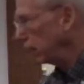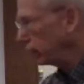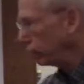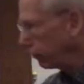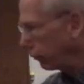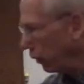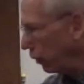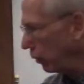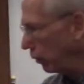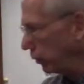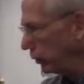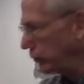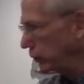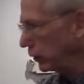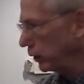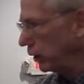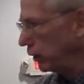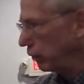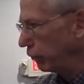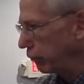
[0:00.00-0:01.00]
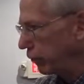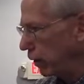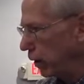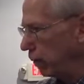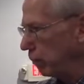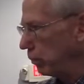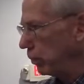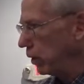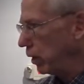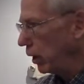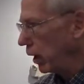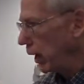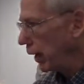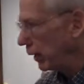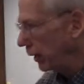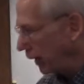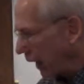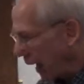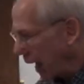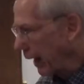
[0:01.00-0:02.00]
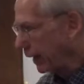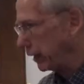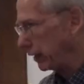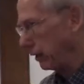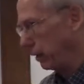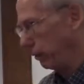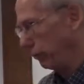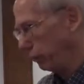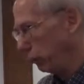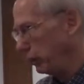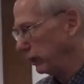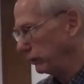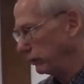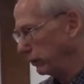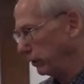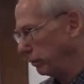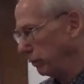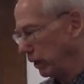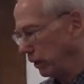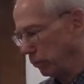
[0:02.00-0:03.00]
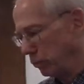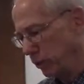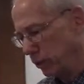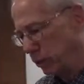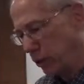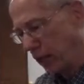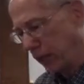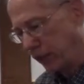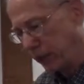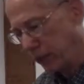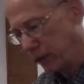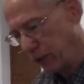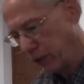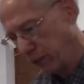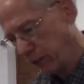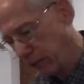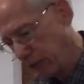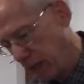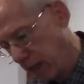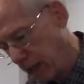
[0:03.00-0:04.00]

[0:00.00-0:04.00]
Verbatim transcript: that flows from a lack of wisdom and a rejection of